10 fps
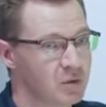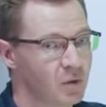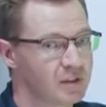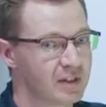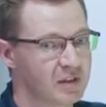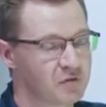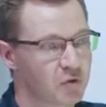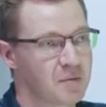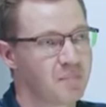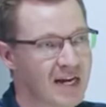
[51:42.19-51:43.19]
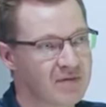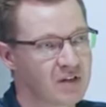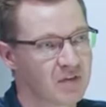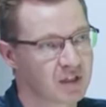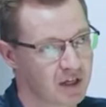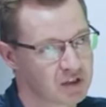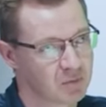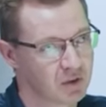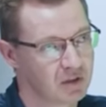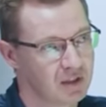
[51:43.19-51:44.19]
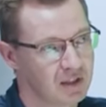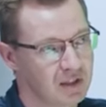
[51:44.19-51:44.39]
me was it's for the benefit of the customer.